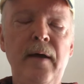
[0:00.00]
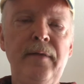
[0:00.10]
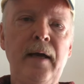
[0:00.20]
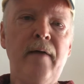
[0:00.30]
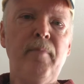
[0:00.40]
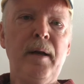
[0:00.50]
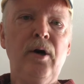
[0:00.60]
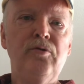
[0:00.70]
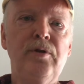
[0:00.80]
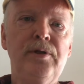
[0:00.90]
I think I have about
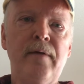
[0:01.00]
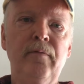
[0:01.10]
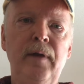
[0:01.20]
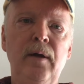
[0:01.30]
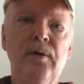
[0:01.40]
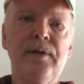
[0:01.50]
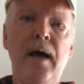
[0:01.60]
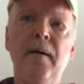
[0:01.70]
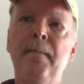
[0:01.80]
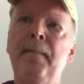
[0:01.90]
107 videos now.